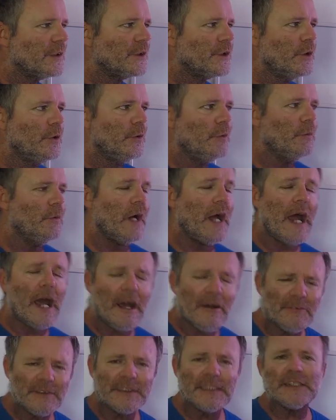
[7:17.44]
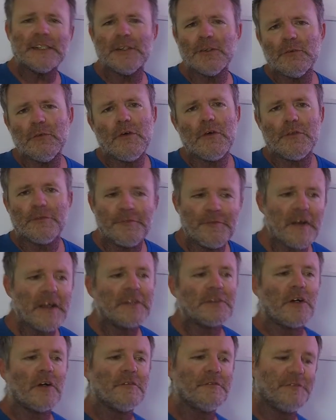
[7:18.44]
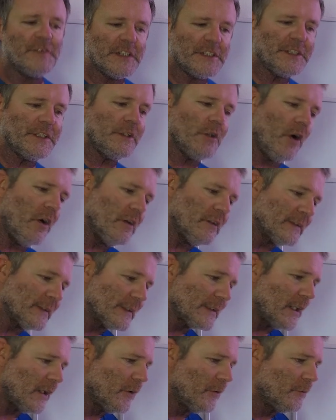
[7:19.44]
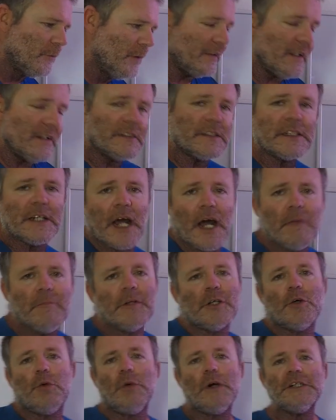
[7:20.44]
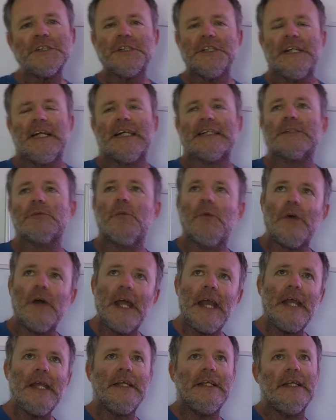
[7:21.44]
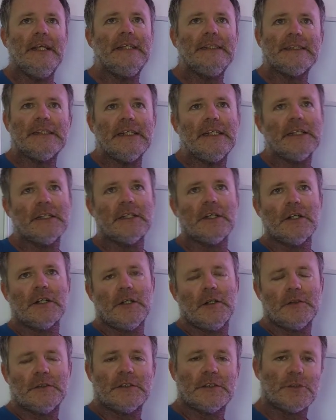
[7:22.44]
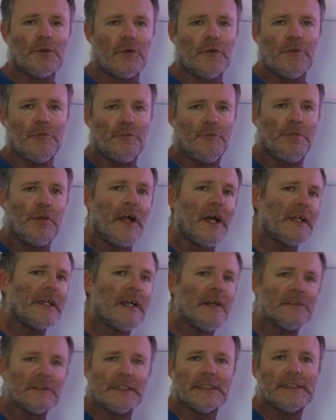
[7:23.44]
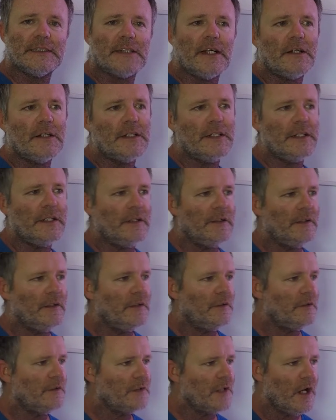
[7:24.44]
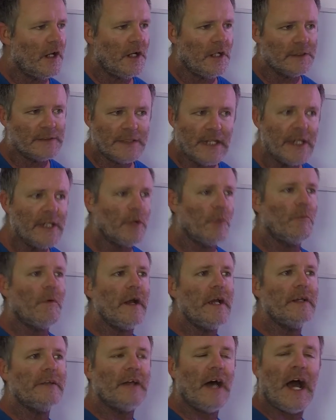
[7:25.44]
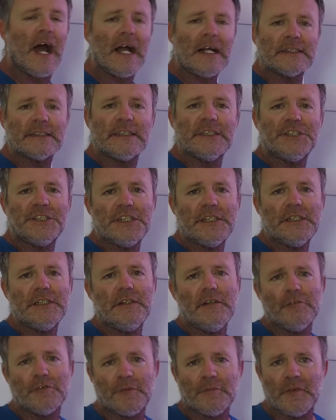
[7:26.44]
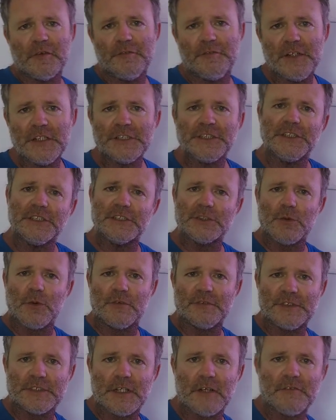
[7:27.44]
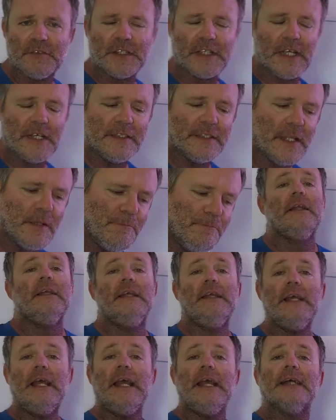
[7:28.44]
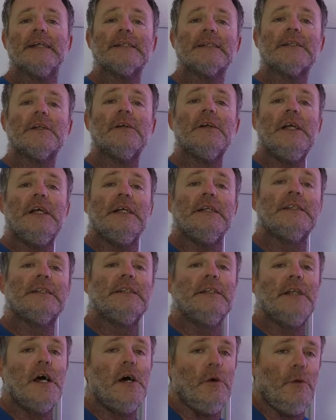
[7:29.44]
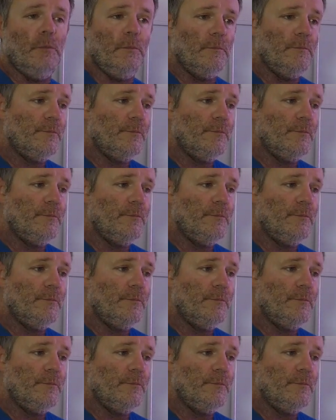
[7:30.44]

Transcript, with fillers: to how is it going to affect our fishing, also, there's a common question asked well, hey, isn't it going to sort of block out the sun and uh, take away the oxygen from the fish and sort of suffocate them? The answer is no.